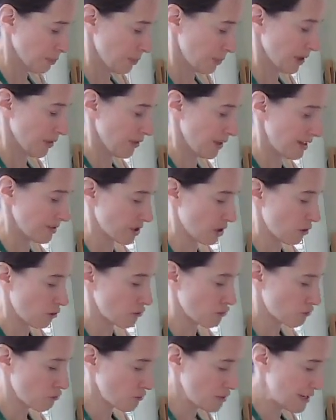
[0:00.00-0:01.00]
But there's a
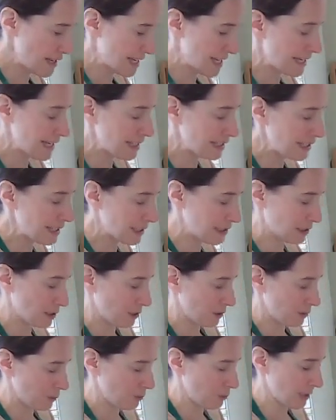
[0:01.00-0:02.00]
really
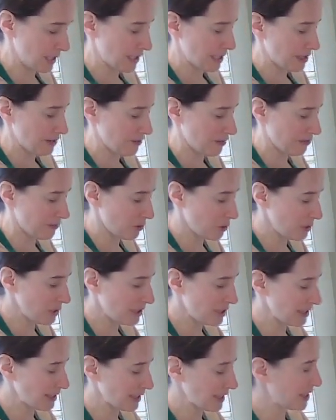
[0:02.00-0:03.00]
good way of
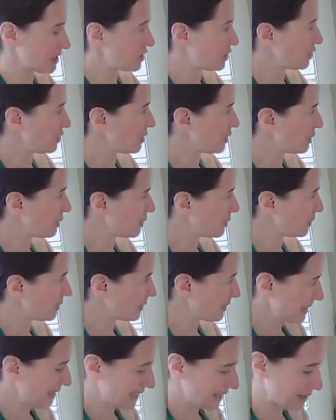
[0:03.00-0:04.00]
avoiding that. Do you know
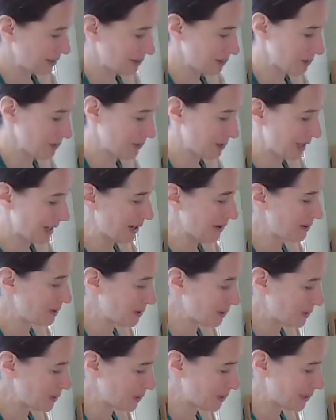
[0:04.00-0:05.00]
how
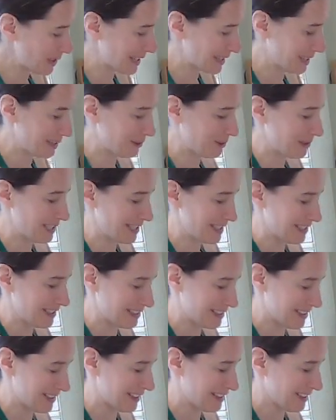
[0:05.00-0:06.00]
you do that,
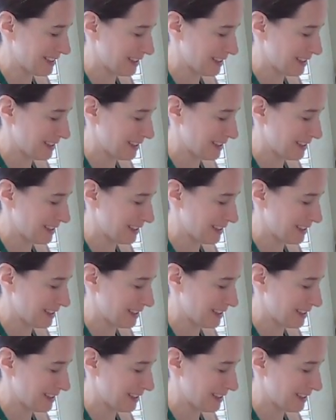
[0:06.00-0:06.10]
Louise?